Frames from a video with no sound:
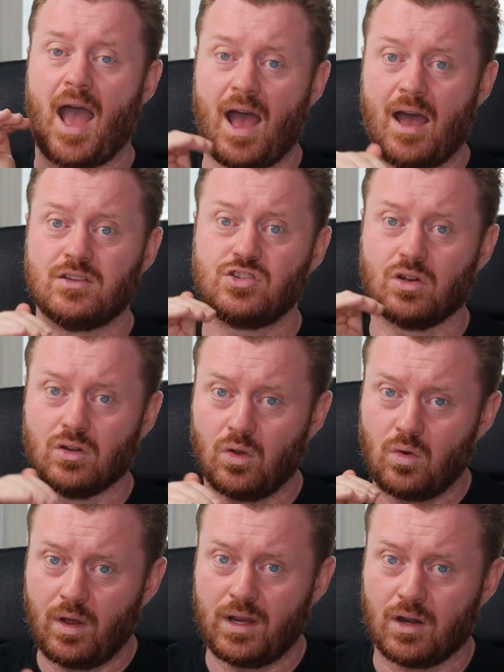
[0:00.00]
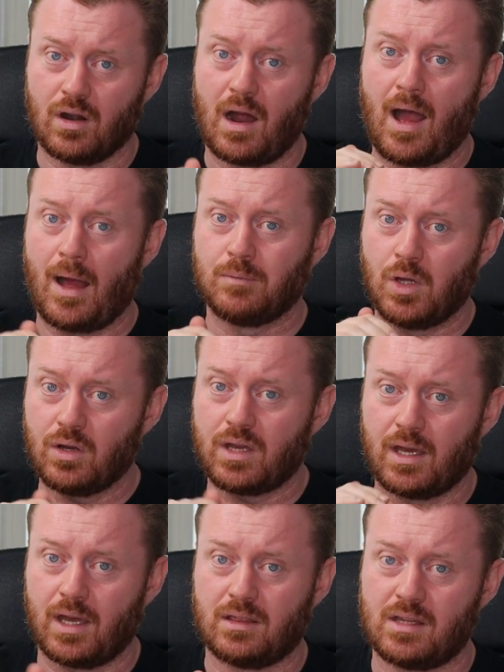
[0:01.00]
as your lawyer, I'm
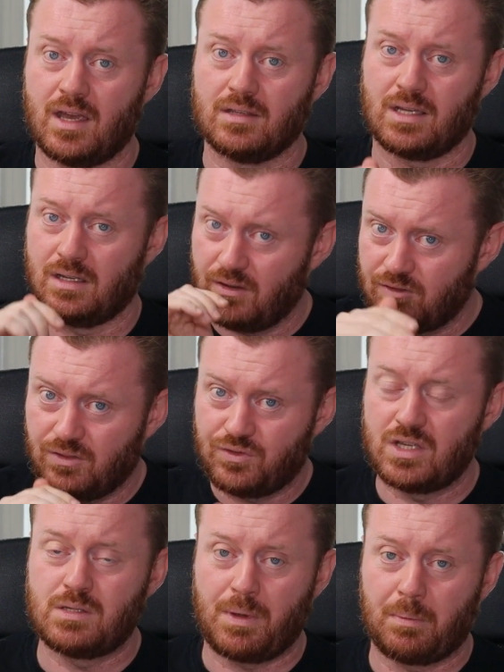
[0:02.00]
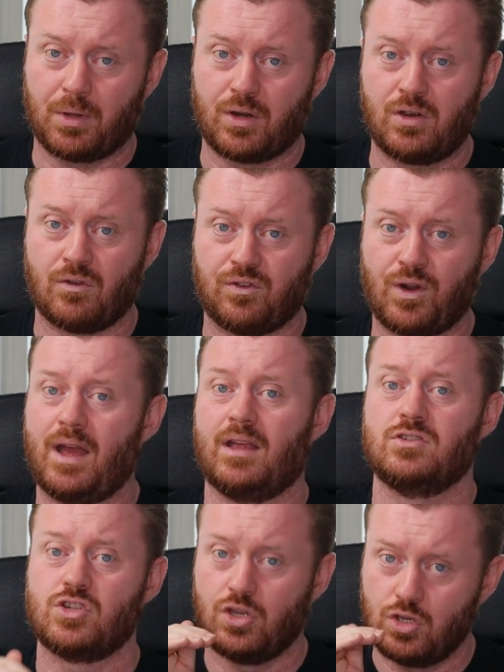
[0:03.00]
looking at this, and even if these people are your
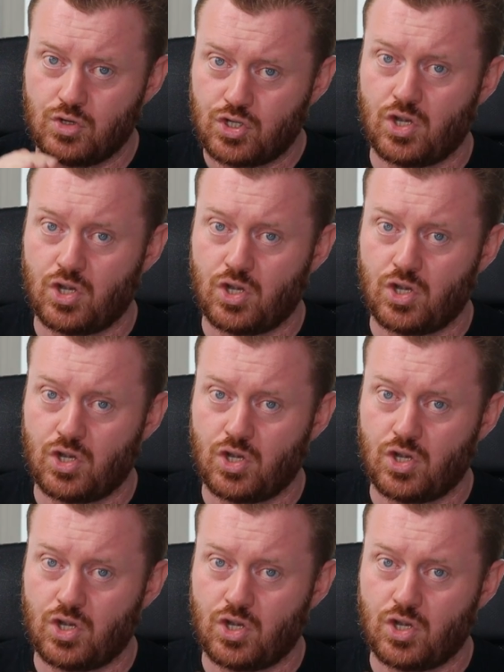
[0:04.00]
friends, you